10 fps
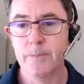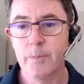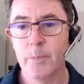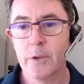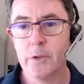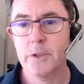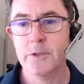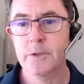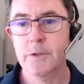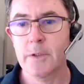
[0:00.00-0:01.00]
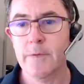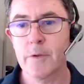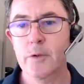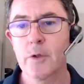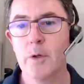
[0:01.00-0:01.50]
because of
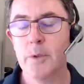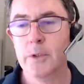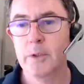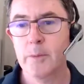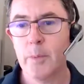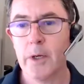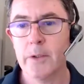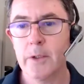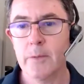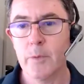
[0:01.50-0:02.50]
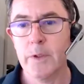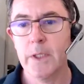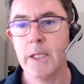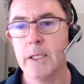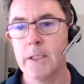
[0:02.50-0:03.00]
the copper component
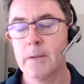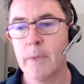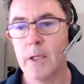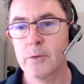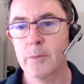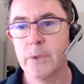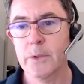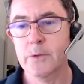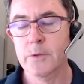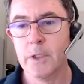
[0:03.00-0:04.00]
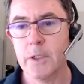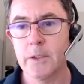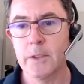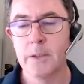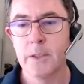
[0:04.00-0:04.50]
within Mulga Bill. So
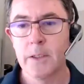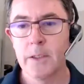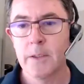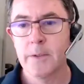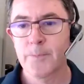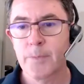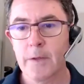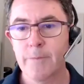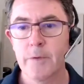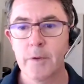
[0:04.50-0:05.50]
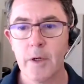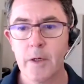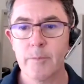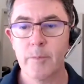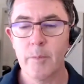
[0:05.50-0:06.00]
if you
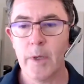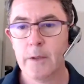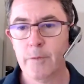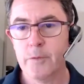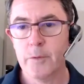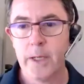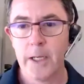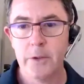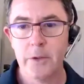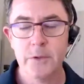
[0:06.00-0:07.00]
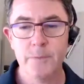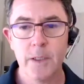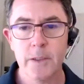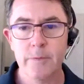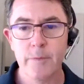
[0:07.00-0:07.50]
go back through our news
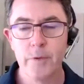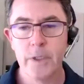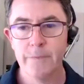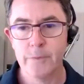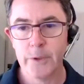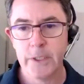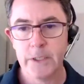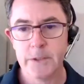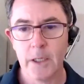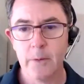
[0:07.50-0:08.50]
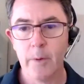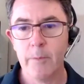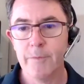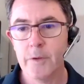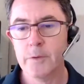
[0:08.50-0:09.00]
flow 3-4 years ago when
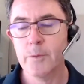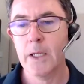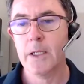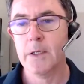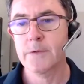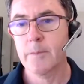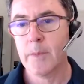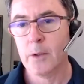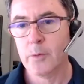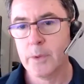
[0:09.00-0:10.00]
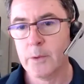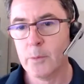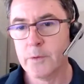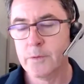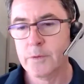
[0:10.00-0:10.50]
we first realised that Mulga Bill
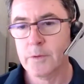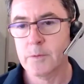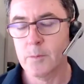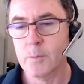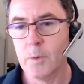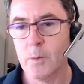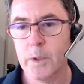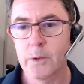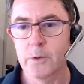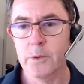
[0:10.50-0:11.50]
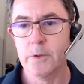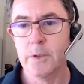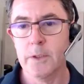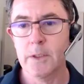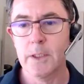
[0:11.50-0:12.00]
was what we call
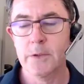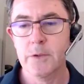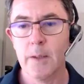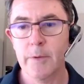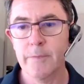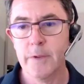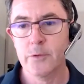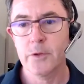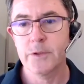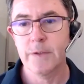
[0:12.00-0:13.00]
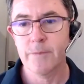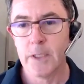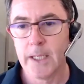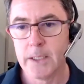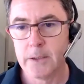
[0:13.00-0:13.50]
a type of intrusive
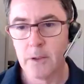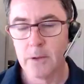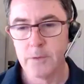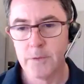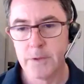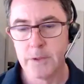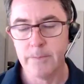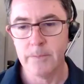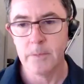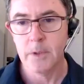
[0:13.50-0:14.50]
related gold system,